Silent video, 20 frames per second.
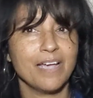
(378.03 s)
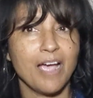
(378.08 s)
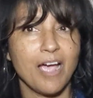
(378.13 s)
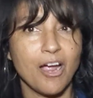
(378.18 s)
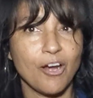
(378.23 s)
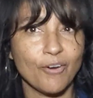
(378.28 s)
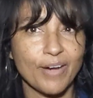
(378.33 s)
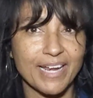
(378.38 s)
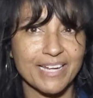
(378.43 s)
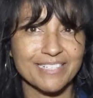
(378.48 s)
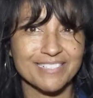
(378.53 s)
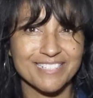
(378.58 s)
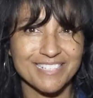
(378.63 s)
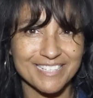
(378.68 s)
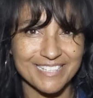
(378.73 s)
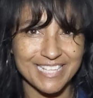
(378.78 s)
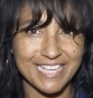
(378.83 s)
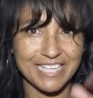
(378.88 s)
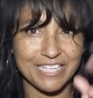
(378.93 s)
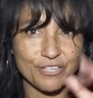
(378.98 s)
All right.
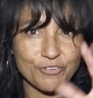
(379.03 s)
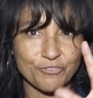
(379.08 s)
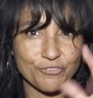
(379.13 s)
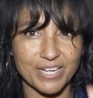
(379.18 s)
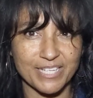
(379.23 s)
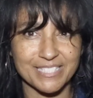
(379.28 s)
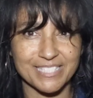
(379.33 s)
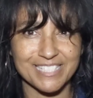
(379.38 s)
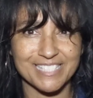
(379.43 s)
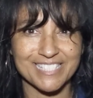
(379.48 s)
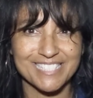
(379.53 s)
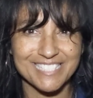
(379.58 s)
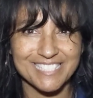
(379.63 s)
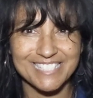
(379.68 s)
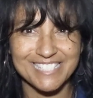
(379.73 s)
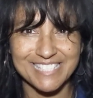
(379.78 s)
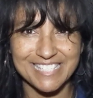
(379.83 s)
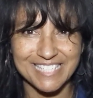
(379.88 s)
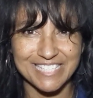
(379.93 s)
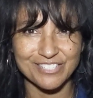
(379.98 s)
Thank you, friends.
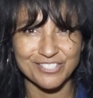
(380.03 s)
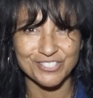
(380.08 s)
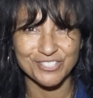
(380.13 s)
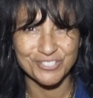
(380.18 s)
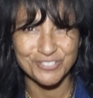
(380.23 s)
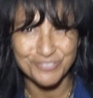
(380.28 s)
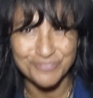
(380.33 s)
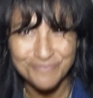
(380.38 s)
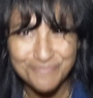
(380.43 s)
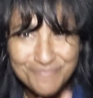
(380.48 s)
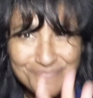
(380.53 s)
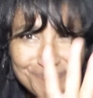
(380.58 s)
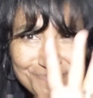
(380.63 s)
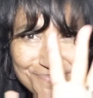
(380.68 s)
See you soon.